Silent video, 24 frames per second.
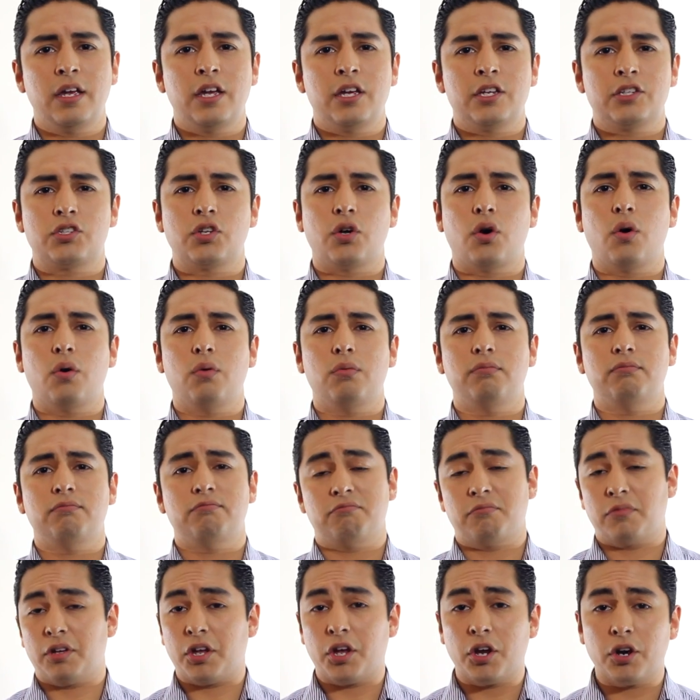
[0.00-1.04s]
So
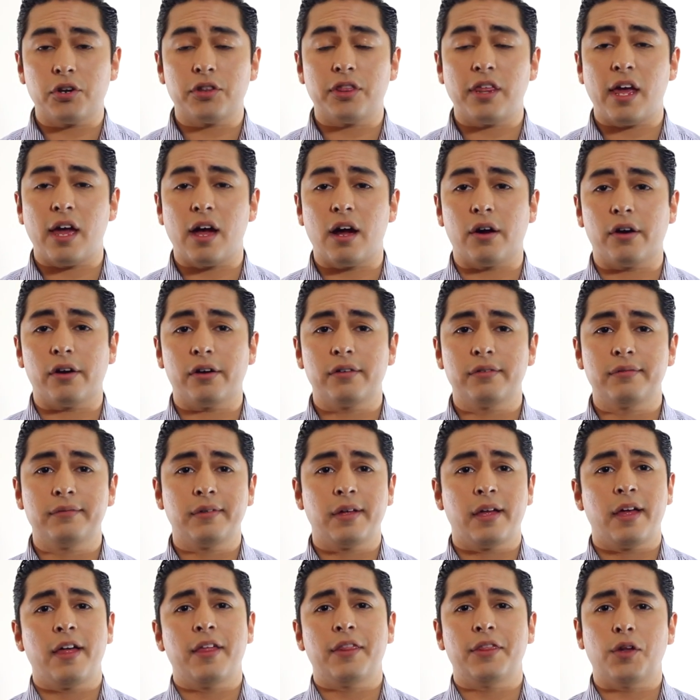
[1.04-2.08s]
here they are,
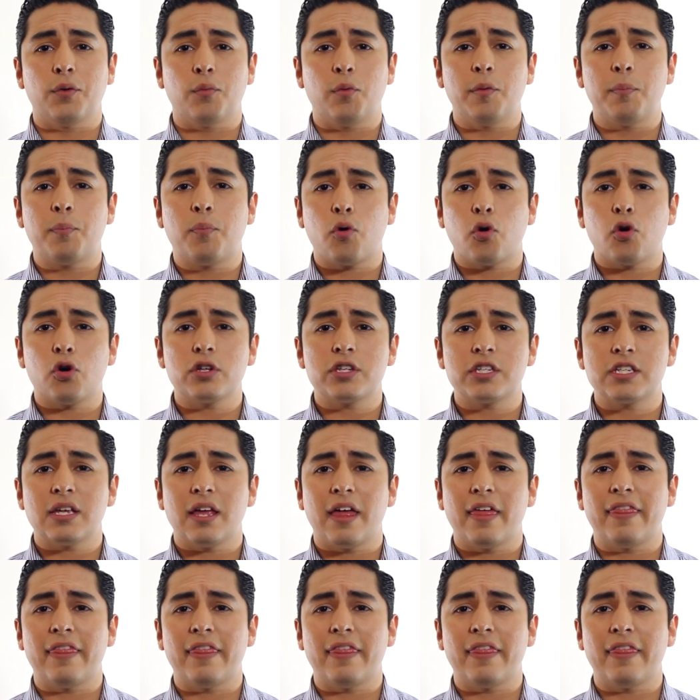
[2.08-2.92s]
the reports